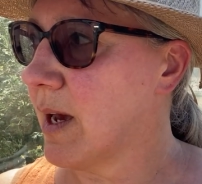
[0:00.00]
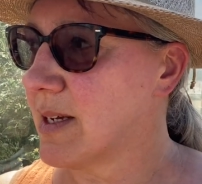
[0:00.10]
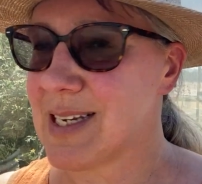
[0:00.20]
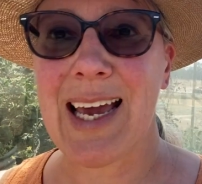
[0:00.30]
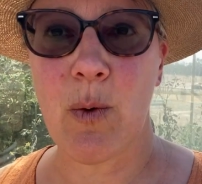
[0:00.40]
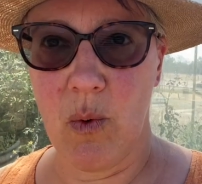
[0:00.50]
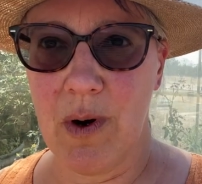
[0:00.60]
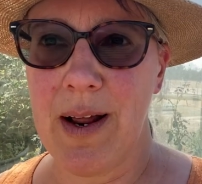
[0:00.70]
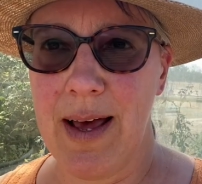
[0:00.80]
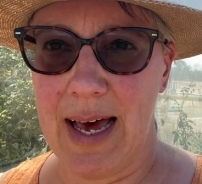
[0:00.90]
take
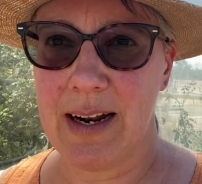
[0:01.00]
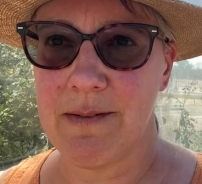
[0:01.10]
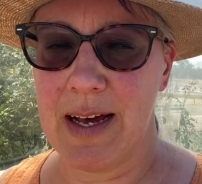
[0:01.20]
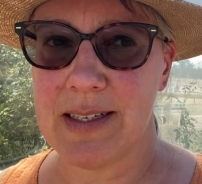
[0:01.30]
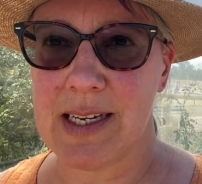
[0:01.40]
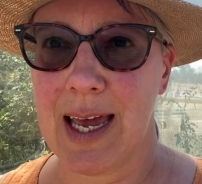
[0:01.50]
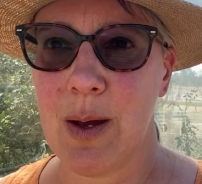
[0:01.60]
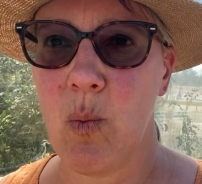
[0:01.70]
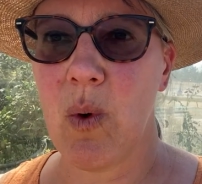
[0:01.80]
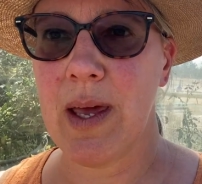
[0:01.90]
water out of our
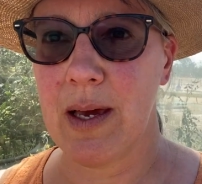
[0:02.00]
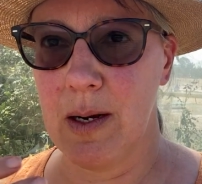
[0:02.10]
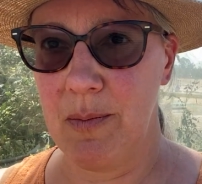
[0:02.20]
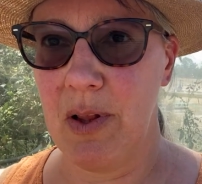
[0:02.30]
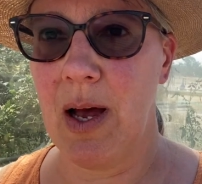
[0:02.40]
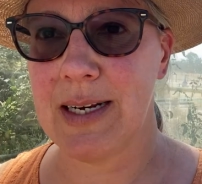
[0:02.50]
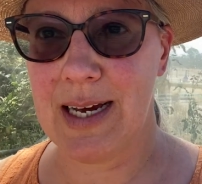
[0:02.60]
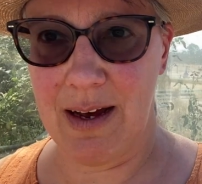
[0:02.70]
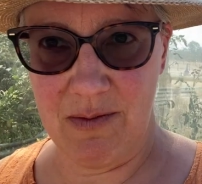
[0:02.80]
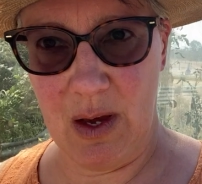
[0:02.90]
dam. We can apply to
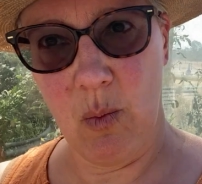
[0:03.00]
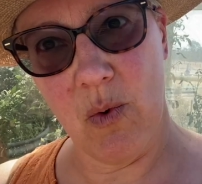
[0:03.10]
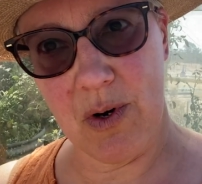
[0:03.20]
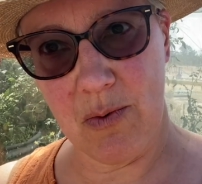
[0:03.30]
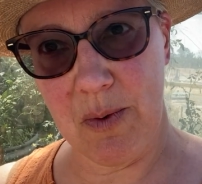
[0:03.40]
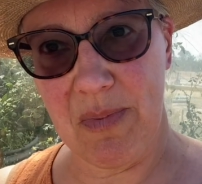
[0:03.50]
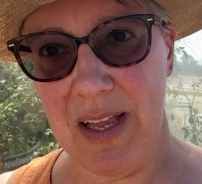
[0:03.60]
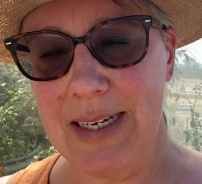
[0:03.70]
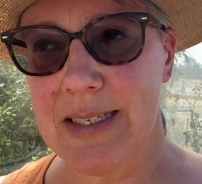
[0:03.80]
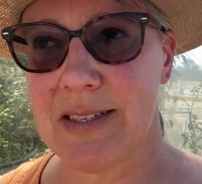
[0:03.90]
have that water
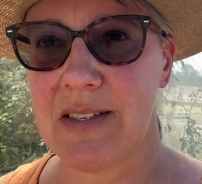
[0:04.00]
replaced.